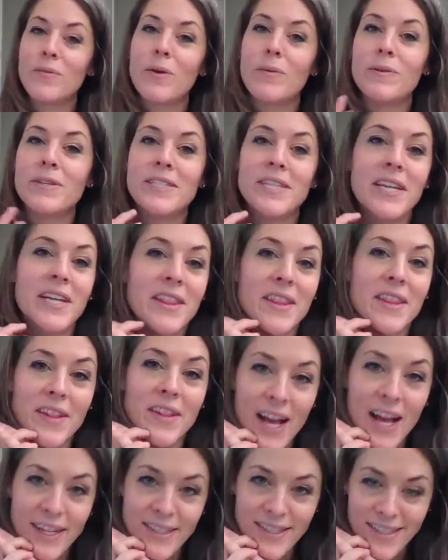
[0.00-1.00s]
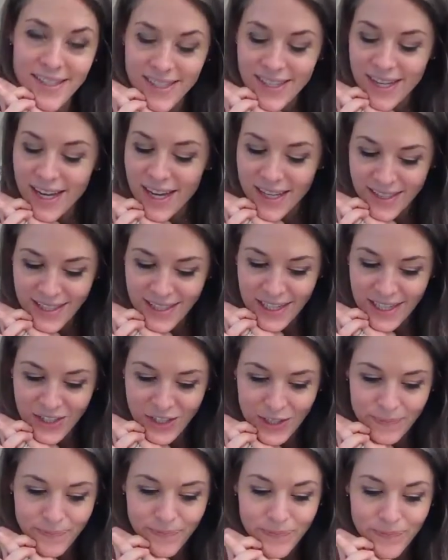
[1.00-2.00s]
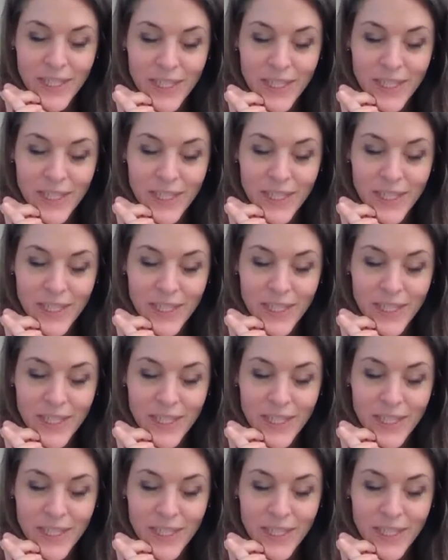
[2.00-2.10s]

we did in the last section.